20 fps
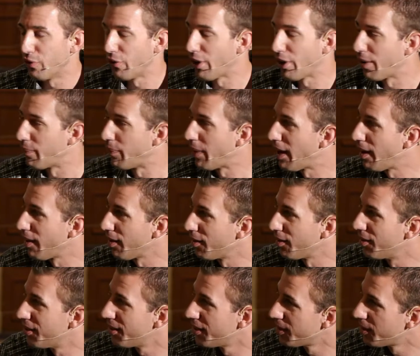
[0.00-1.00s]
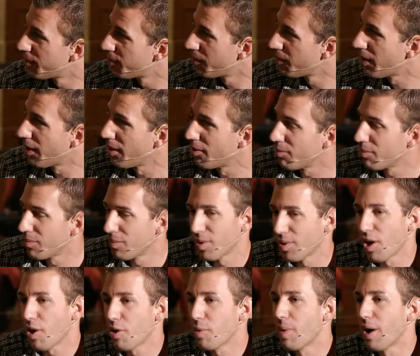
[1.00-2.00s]
at
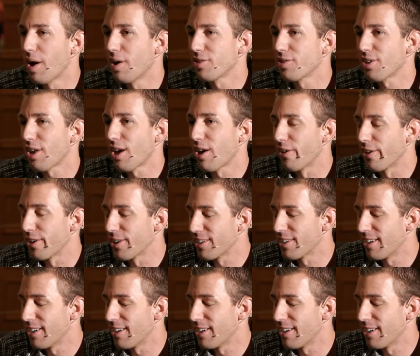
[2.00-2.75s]
100 miles an hour.